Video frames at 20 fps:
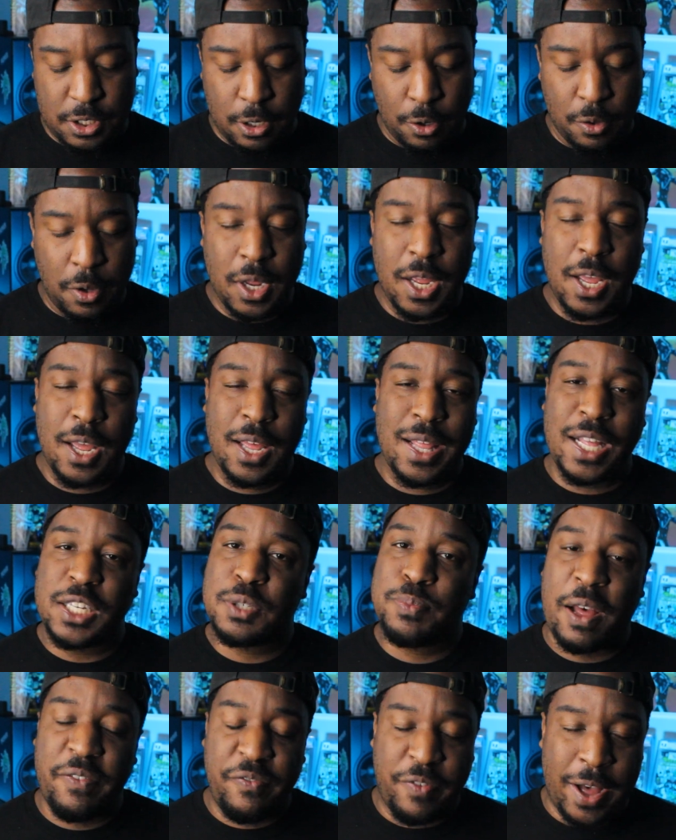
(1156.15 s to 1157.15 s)
So
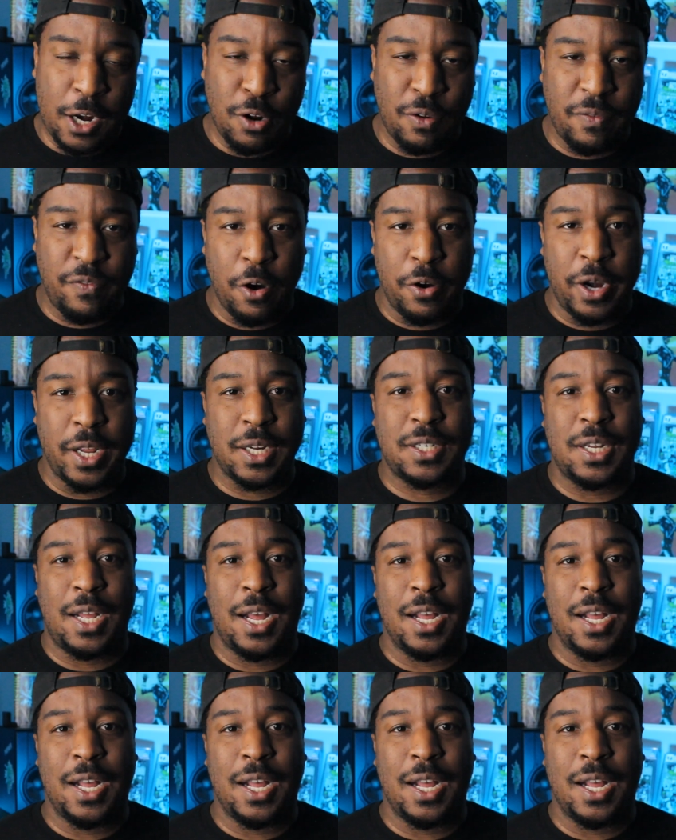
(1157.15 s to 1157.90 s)
that's my final verdict.